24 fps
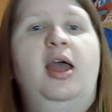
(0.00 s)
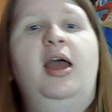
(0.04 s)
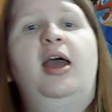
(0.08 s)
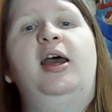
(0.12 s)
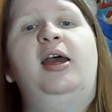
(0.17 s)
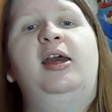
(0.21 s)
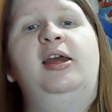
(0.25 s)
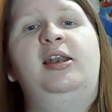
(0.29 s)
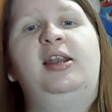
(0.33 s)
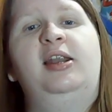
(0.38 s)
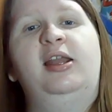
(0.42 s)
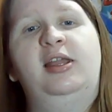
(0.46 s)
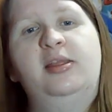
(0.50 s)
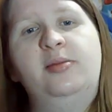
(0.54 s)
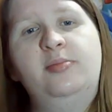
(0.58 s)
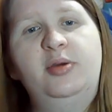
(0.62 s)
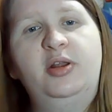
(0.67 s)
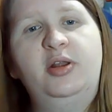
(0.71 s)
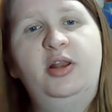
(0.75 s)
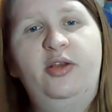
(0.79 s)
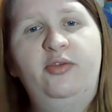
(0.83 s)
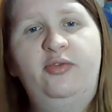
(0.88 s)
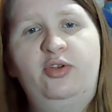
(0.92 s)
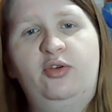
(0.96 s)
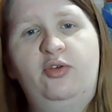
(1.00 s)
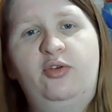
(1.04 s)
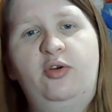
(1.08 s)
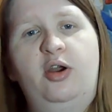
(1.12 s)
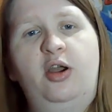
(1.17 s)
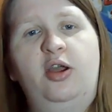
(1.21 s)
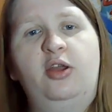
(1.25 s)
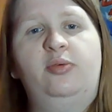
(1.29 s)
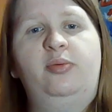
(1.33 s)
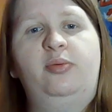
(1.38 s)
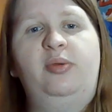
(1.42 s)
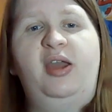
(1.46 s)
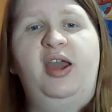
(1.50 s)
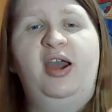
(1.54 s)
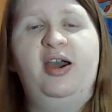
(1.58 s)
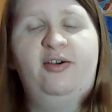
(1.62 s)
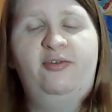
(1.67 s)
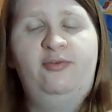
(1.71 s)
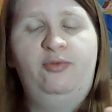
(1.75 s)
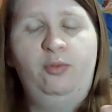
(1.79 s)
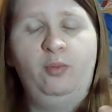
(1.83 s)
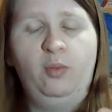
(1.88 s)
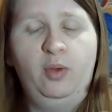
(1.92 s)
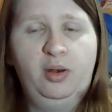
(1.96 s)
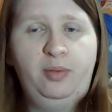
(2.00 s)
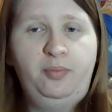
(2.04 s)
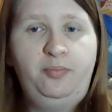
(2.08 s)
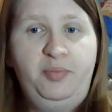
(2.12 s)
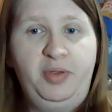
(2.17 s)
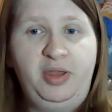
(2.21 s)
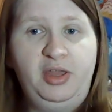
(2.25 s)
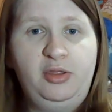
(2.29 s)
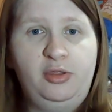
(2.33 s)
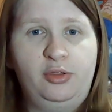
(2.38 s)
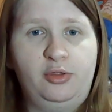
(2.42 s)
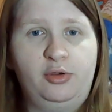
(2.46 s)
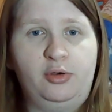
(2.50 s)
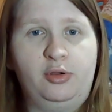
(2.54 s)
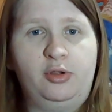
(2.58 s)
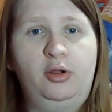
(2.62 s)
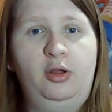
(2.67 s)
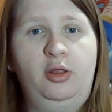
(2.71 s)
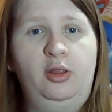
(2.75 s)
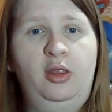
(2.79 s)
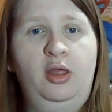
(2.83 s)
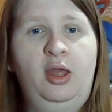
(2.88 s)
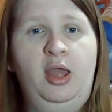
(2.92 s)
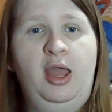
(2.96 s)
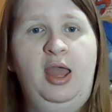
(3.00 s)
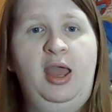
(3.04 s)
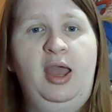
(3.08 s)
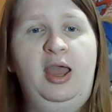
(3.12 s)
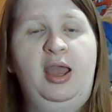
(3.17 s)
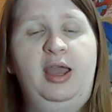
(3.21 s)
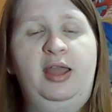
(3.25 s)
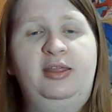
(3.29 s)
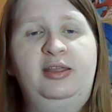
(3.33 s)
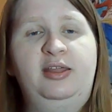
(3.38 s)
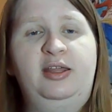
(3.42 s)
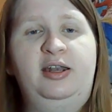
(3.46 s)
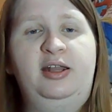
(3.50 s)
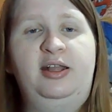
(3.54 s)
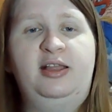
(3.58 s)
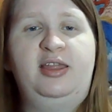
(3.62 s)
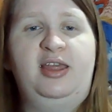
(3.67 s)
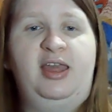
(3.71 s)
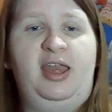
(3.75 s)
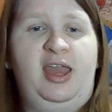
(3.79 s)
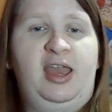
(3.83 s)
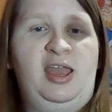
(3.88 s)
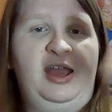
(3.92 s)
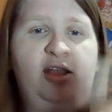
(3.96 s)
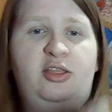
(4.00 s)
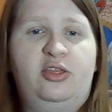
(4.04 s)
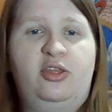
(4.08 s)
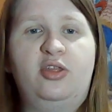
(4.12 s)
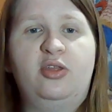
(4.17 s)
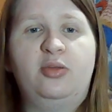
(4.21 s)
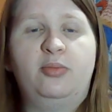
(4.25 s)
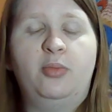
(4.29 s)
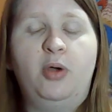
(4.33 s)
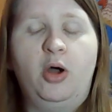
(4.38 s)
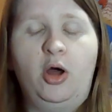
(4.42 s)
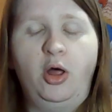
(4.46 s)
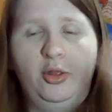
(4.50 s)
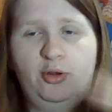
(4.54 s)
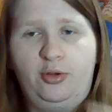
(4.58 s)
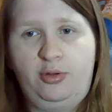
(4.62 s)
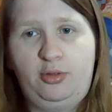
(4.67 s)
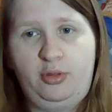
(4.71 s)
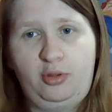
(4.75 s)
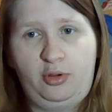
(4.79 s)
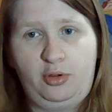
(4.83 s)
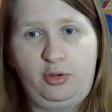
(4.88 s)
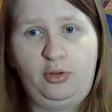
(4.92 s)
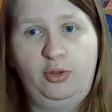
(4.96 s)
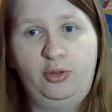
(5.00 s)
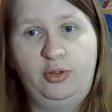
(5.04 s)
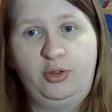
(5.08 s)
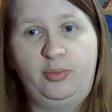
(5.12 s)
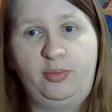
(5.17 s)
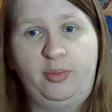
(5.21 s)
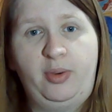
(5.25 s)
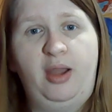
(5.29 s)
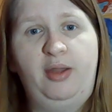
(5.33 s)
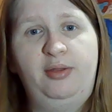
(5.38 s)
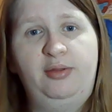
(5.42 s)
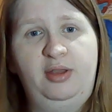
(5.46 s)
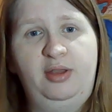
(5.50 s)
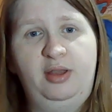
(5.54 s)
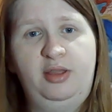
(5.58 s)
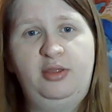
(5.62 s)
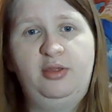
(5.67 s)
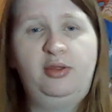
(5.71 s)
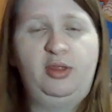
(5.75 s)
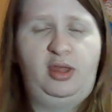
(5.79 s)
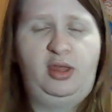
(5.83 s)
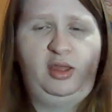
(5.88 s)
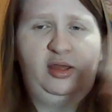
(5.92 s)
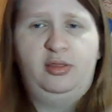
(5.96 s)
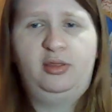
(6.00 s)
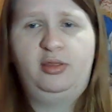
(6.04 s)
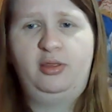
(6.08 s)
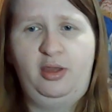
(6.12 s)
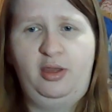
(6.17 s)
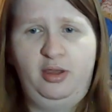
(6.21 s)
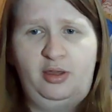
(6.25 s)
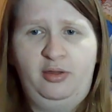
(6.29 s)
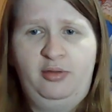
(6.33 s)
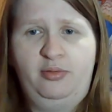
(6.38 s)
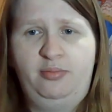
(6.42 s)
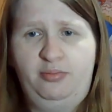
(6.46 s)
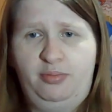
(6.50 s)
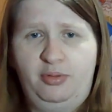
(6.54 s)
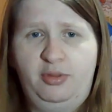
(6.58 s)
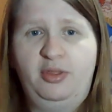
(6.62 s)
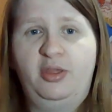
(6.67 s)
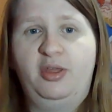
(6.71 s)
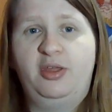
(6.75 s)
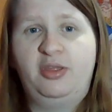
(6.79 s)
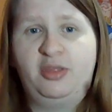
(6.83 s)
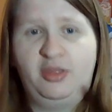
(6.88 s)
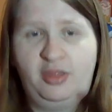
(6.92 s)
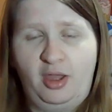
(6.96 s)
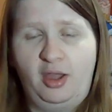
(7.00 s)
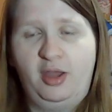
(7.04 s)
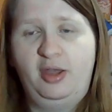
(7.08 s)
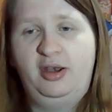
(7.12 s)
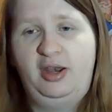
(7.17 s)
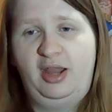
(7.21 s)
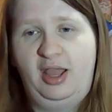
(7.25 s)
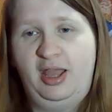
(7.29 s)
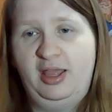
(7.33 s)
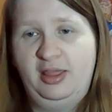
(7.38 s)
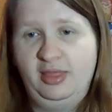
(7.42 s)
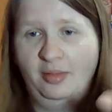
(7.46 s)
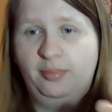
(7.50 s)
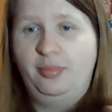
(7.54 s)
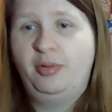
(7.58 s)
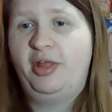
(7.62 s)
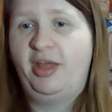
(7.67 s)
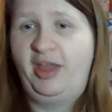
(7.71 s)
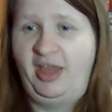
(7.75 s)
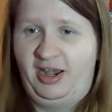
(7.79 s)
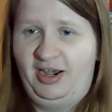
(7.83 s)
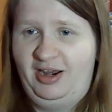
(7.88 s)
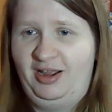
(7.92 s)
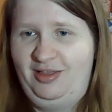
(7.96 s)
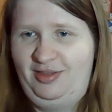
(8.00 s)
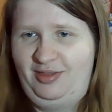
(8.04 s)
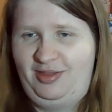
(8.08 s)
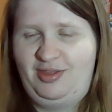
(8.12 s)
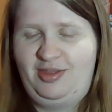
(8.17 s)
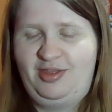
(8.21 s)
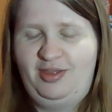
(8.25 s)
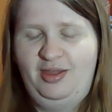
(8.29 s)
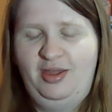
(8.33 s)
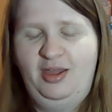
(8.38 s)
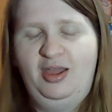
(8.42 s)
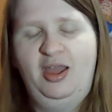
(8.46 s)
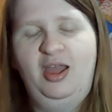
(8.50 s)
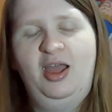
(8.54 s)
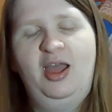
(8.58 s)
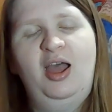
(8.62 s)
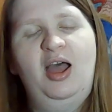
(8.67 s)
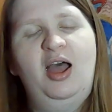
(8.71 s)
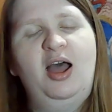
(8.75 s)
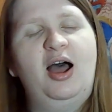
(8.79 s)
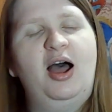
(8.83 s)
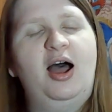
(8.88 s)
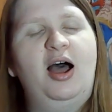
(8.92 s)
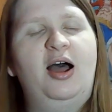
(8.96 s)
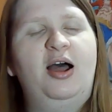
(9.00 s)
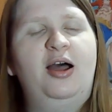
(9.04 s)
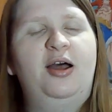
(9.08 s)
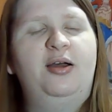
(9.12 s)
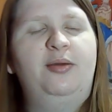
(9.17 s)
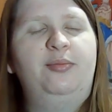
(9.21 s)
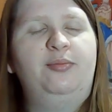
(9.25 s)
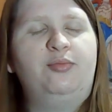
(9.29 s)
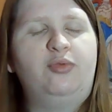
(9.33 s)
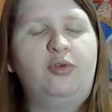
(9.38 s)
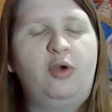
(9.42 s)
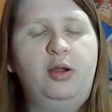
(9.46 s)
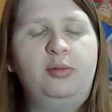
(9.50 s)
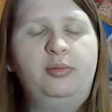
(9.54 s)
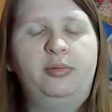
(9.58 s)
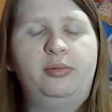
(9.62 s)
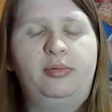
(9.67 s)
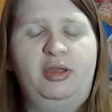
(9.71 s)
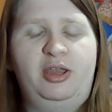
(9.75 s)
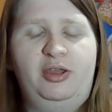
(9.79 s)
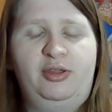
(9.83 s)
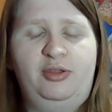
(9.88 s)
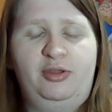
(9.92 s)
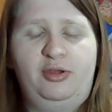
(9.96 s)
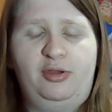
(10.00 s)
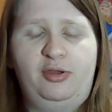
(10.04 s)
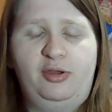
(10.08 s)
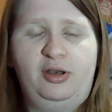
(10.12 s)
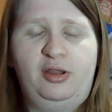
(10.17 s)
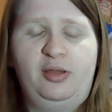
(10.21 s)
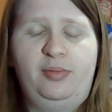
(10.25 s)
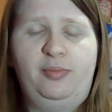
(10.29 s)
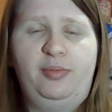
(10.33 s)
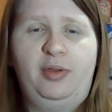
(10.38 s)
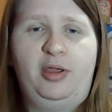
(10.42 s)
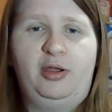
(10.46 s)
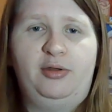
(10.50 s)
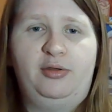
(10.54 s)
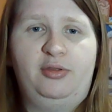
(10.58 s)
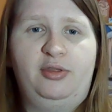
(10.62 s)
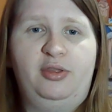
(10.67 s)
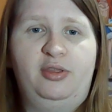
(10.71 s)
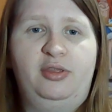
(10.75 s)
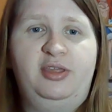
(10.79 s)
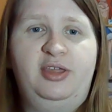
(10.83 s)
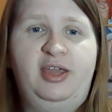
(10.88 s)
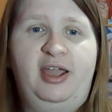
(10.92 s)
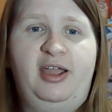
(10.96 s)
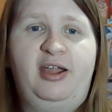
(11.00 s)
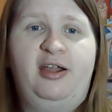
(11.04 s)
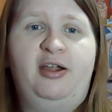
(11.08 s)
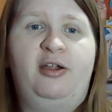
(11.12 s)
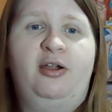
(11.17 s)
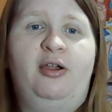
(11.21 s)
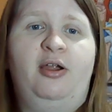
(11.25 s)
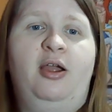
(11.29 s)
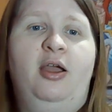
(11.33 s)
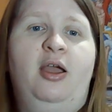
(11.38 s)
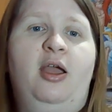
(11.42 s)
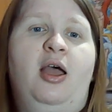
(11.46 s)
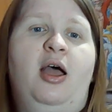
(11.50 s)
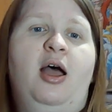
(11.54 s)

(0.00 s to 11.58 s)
And in the middle of the cross, we have one big circle, and then it's eight smaller circles around it. So, like, the sun and the planets. Probably is a good comparison there.